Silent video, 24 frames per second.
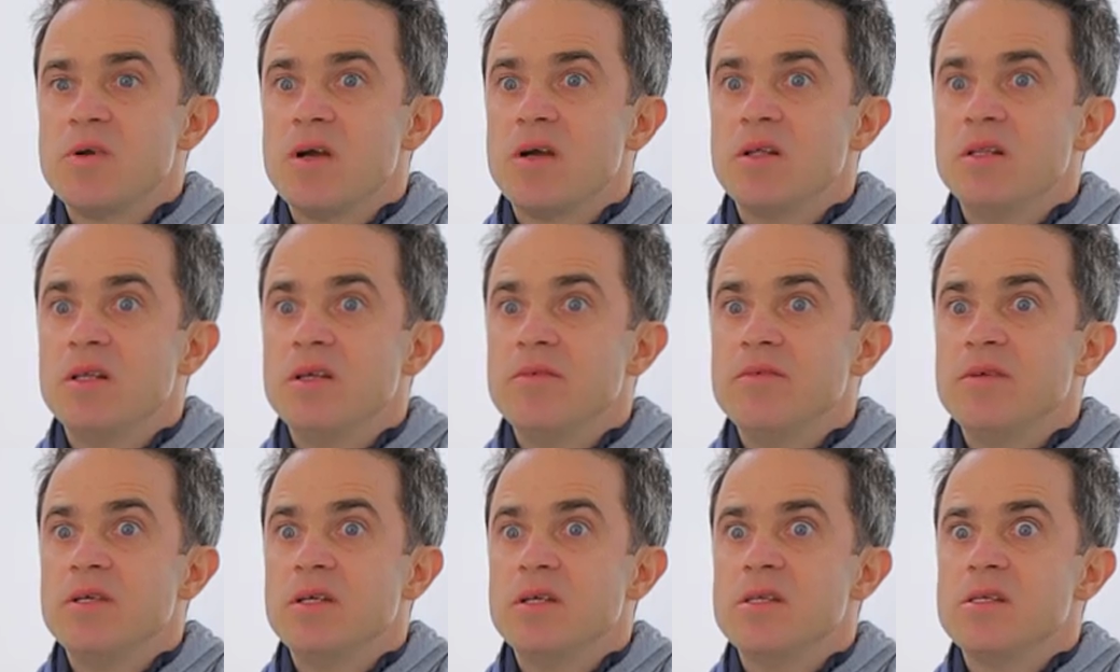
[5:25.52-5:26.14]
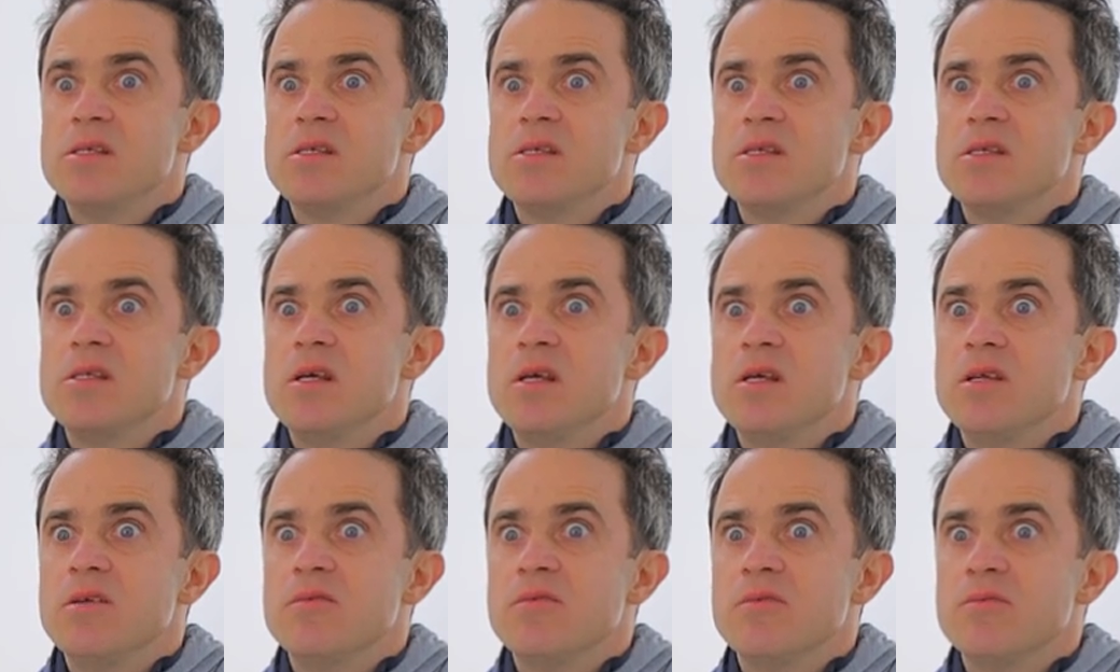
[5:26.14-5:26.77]
we are living in a
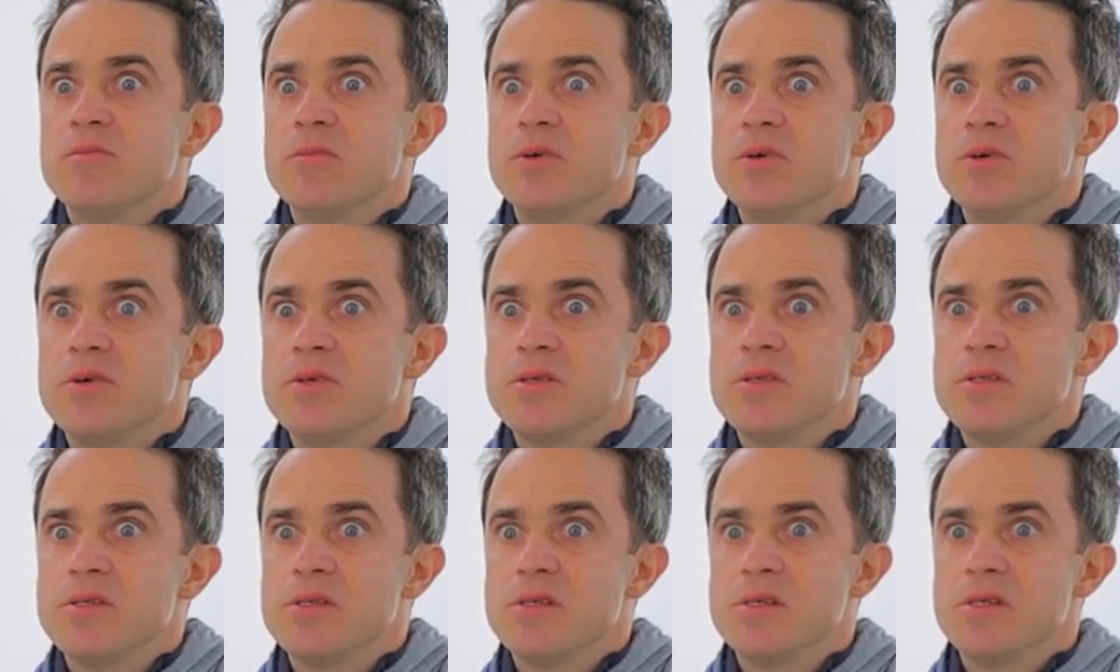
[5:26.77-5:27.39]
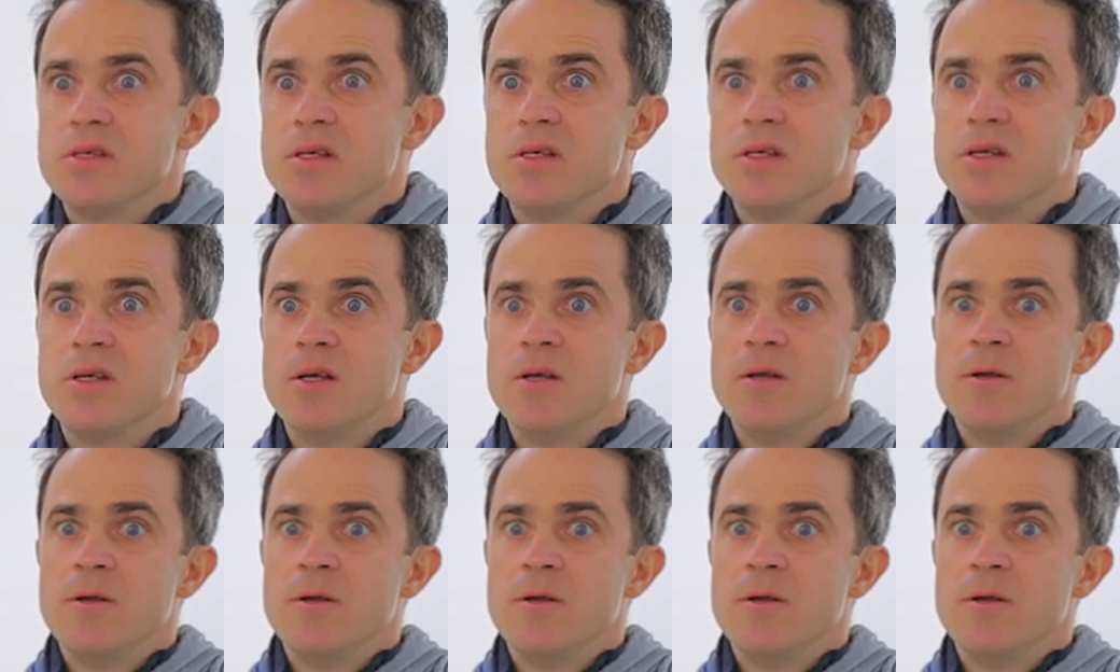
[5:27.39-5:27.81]
state of emergency.